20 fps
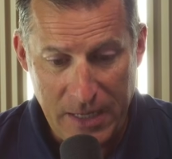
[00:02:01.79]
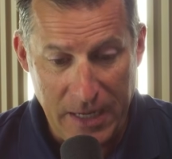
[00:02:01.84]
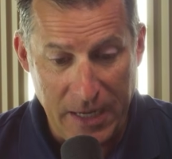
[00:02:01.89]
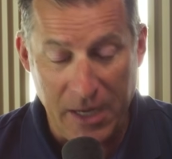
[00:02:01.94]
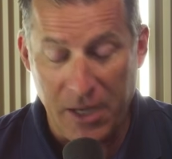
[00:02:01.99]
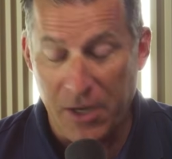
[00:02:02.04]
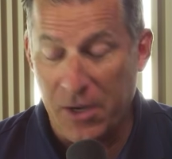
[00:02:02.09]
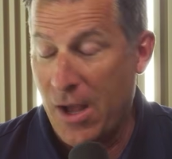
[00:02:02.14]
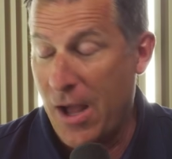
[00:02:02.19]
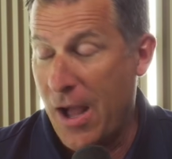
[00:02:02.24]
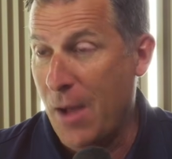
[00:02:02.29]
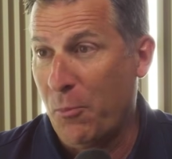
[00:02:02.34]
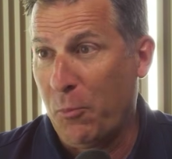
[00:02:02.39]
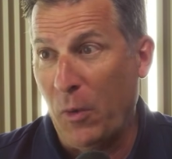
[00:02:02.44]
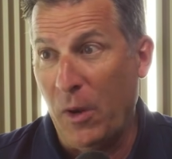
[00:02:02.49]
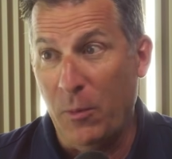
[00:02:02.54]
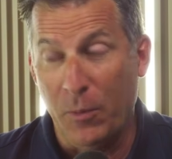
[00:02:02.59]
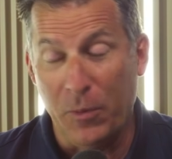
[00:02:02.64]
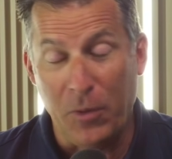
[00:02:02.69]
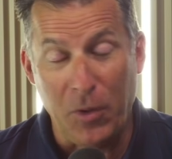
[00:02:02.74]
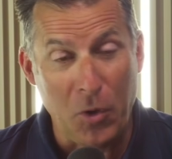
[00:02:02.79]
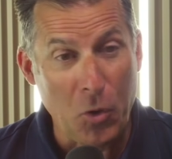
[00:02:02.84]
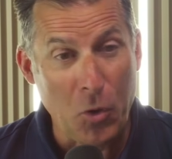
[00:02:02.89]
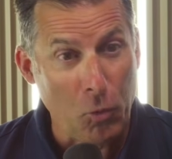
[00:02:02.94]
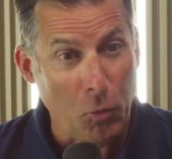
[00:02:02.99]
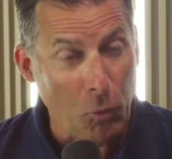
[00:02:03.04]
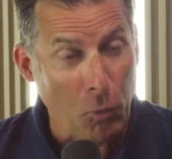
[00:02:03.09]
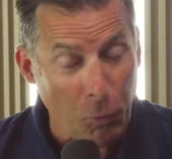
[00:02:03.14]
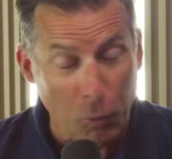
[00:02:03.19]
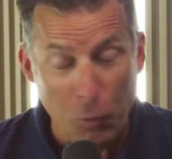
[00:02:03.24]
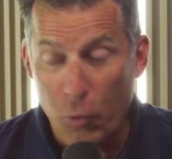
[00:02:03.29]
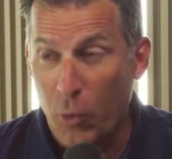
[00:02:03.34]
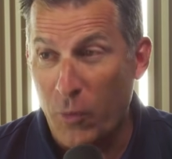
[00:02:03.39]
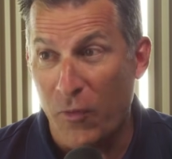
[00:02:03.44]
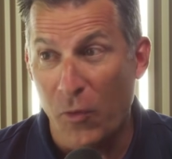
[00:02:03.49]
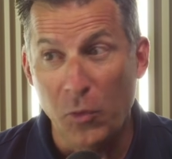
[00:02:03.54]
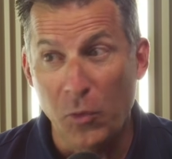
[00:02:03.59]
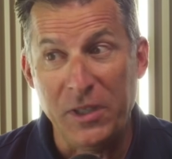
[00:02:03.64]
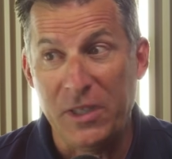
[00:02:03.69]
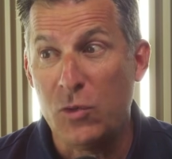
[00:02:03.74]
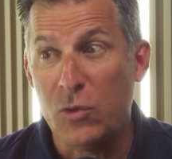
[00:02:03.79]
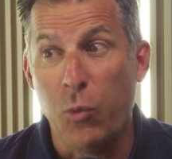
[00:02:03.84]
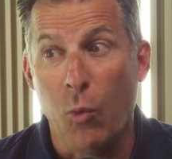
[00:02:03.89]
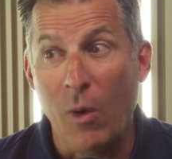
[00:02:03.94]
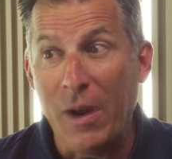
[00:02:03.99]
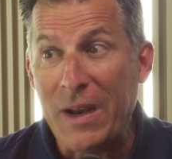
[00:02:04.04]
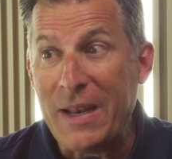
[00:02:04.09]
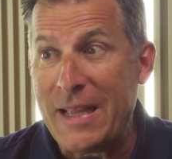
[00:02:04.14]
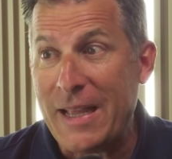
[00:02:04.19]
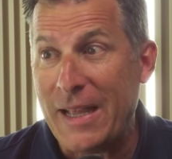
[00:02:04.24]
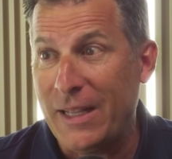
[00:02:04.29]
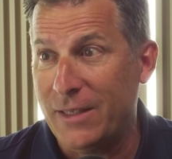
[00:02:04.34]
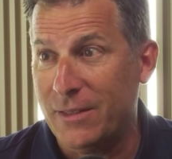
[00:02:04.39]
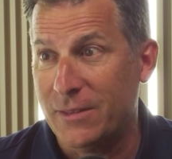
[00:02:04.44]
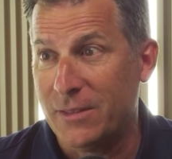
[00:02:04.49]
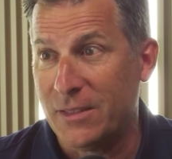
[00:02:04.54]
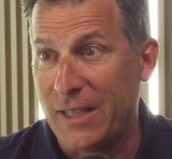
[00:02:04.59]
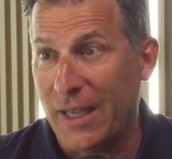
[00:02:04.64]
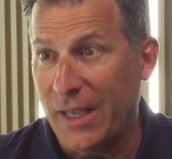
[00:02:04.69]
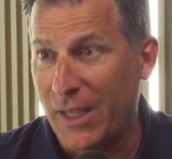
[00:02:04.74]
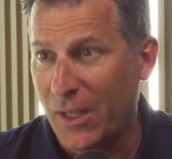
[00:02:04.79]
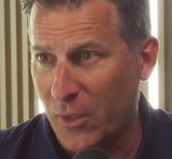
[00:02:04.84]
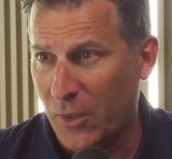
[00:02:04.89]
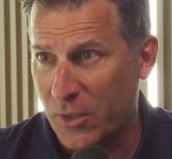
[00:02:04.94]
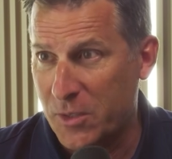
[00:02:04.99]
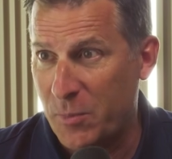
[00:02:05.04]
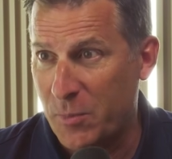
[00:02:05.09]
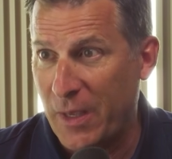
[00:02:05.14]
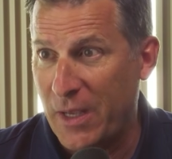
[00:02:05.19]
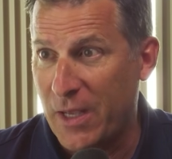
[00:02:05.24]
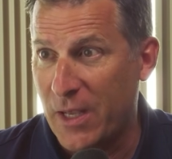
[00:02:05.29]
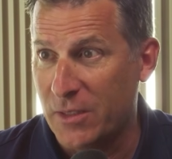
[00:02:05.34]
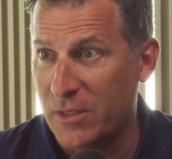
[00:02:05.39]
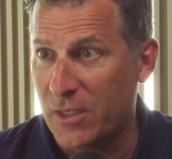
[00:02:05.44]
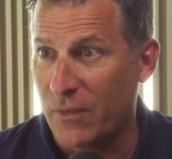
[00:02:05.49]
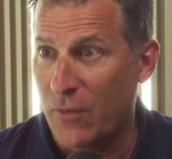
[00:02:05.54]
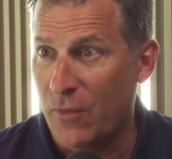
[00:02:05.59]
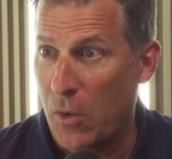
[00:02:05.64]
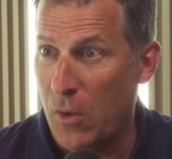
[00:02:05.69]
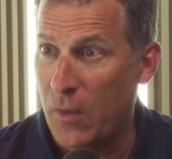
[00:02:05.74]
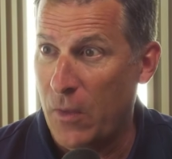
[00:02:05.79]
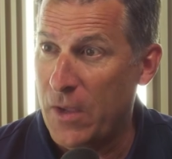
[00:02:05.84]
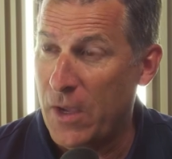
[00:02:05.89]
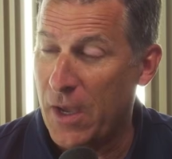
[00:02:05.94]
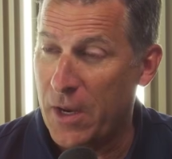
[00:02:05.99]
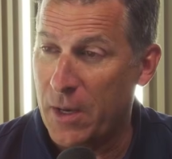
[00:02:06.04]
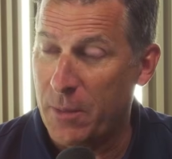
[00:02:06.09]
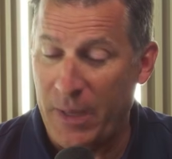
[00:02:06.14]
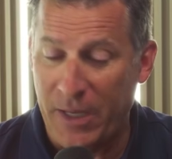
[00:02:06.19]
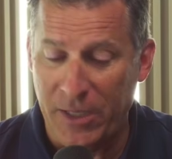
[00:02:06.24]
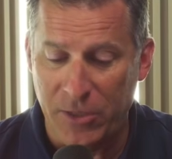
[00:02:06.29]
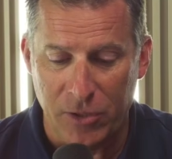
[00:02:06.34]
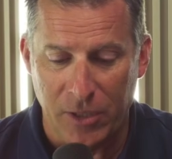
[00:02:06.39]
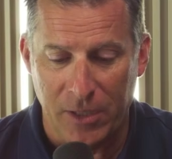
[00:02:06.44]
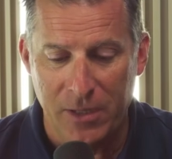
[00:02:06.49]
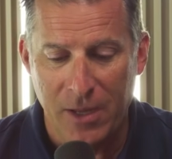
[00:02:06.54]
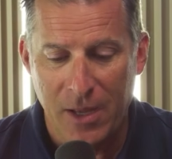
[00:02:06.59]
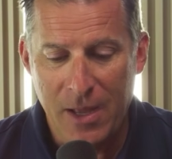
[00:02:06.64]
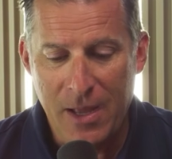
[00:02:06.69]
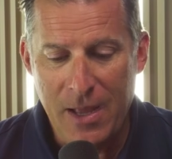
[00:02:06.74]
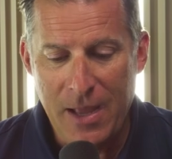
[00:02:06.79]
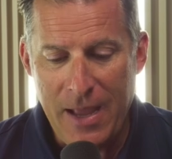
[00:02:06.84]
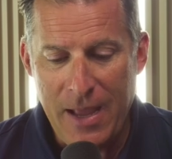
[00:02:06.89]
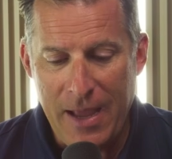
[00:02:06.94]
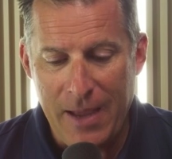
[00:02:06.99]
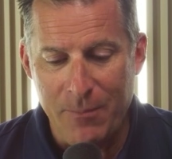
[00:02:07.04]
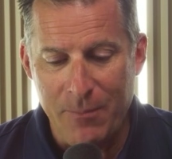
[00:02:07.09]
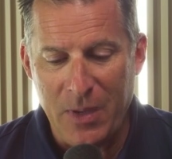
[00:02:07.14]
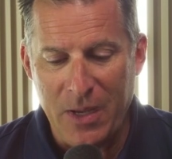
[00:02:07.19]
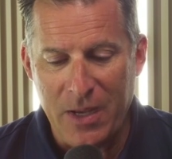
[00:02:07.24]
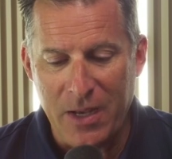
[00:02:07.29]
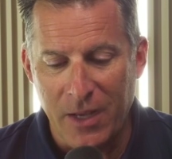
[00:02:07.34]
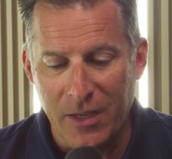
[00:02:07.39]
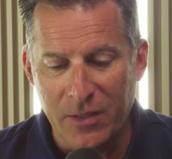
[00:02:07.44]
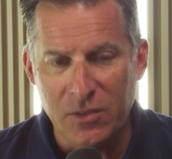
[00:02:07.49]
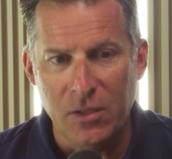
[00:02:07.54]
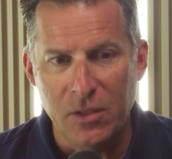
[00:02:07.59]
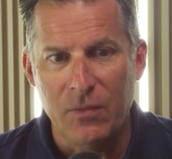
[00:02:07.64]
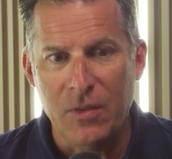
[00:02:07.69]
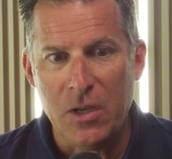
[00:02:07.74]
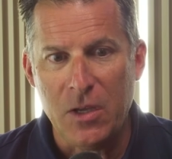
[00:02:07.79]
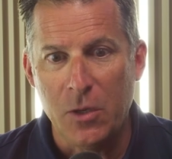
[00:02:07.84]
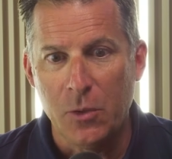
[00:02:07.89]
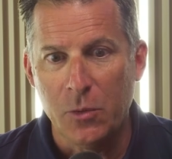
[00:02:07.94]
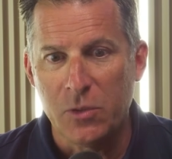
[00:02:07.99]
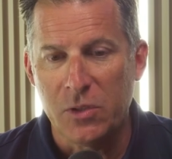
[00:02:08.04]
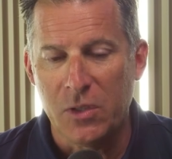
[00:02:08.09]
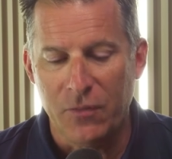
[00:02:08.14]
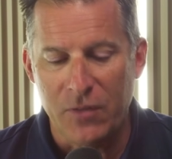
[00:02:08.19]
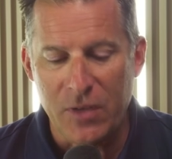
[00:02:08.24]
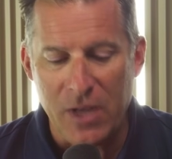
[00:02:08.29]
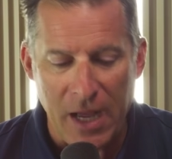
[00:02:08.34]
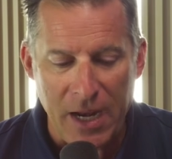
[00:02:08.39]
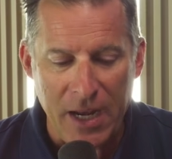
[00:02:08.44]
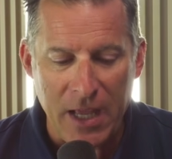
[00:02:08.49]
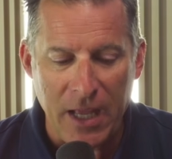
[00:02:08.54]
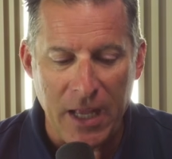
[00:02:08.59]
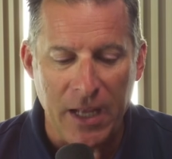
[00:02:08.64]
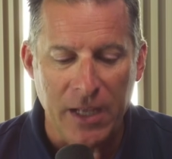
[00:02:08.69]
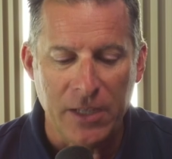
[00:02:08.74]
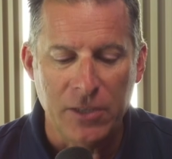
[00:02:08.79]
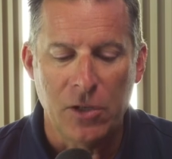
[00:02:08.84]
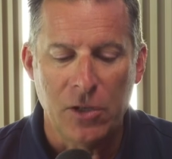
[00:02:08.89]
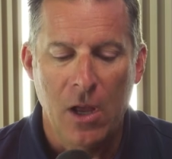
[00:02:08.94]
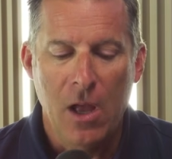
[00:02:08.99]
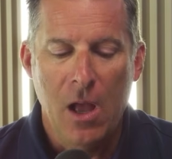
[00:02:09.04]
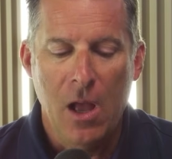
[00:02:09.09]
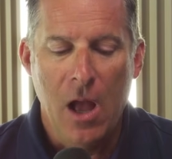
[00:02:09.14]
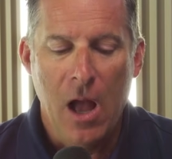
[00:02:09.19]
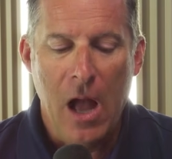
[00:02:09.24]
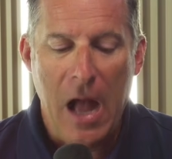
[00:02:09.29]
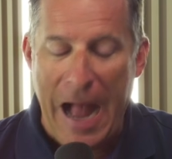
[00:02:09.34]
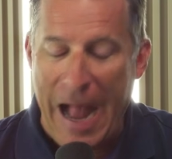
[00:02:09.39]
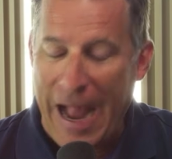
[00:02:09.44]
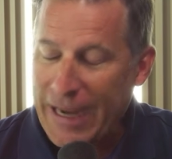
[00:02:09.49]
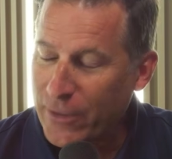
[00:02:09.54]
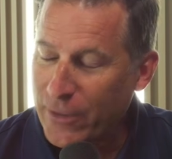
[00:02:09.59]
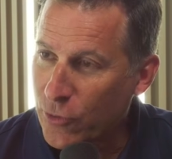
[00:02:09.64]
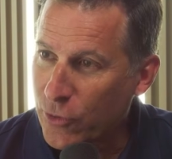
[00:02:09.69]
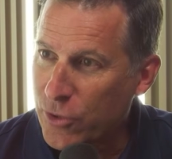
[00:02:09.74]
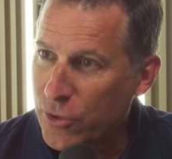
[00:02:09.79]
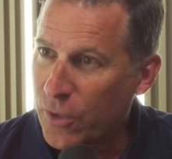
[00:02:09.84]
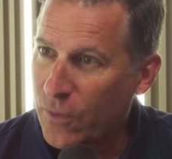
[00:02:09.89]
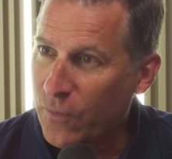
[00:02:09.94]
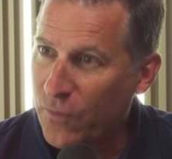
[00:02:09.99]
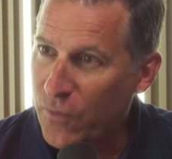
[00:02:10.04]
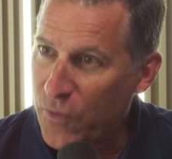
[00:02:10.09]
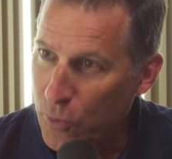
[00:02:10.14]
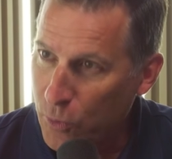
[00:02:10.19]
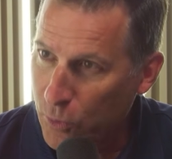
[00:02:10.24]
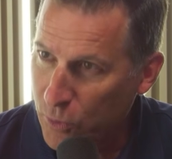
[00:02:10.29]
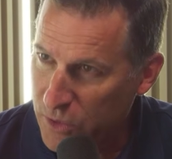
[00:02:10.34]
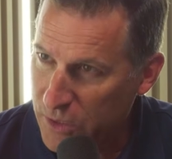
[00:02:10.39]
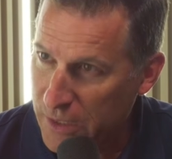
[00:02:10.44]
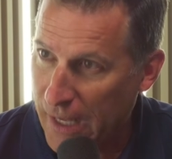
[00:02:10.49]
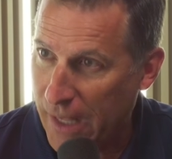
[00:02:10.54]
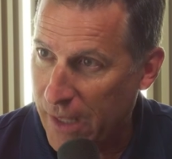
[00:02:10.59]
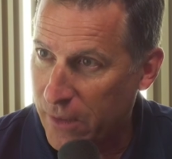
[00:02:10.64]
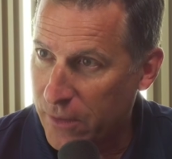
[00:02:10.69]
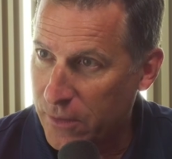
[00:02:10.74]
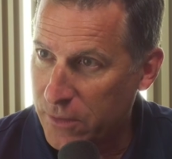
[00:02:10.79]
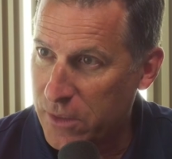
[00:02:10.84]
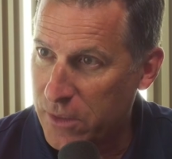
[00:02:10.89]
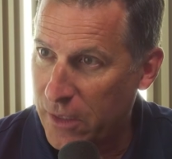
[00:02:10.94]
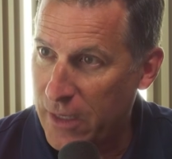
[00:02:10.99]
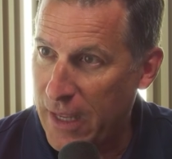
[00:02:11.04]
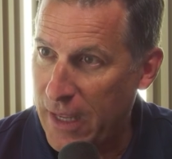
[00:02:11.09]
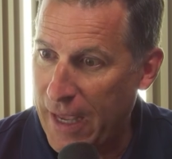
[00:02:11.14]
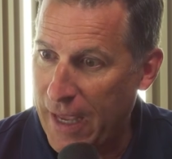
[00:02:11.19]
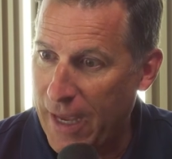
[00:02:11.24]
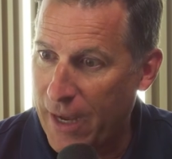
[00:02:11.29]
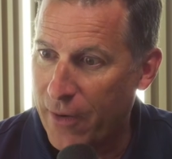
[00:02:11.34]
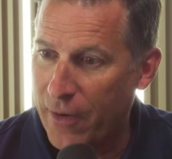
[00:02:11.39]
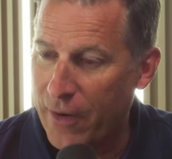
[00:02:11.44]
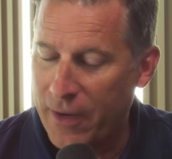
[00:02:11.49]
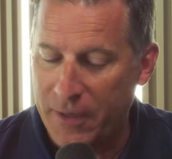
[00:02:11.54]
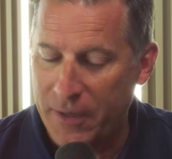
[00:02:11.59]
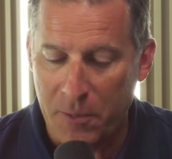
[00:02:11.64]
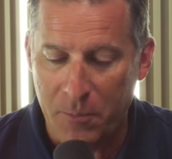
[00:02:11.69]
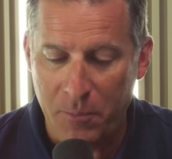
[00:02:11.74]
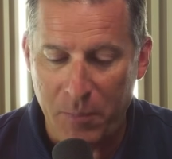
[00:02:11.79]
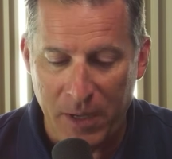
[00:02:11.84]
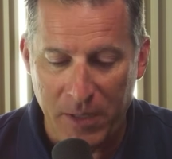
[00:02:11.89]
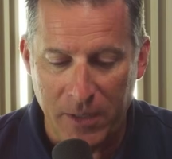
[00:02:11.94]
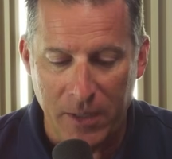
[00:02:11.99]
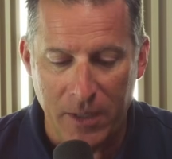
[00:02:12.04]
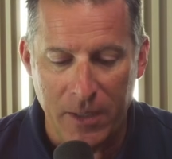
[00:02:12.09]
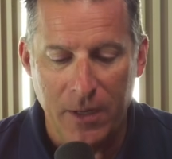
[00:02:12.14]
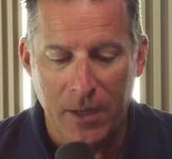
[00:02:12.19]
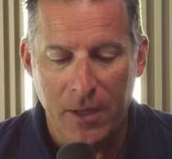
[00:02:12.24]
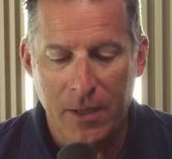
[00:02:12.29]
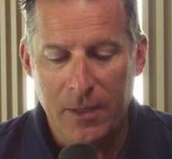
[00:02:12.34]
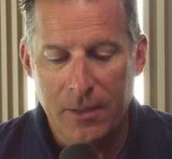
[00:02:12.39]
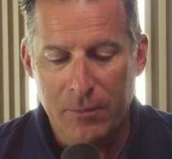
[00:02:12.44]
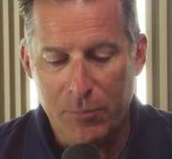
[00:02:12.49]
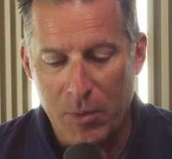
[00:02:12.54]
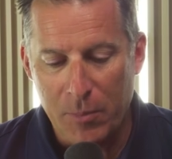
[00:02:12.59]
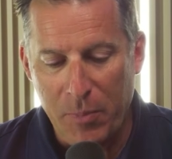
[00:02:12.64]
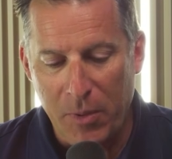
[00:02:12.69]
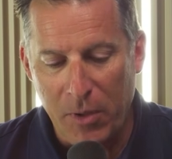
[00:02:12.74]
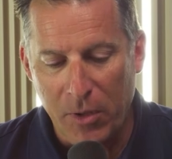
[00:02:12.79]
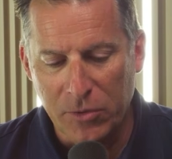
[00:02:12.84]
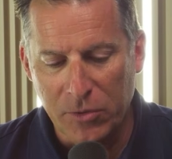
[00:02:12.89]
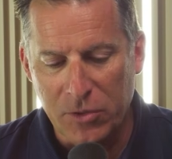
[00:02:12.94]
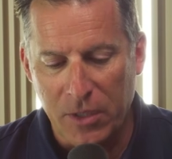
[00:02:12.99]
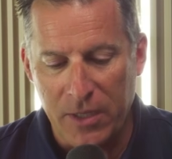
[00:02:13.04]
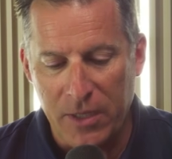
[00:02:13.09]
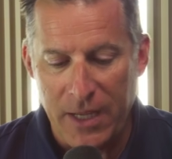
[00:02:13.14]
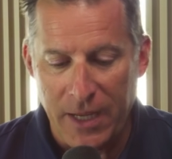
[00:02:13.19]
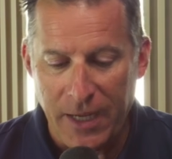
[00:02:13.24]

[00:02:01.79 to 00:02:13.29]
It can operate with a crew of only 28 sailors because of all the automation and because of the use of cutting-edge hydrogen fuel cells and air-independent propulsion.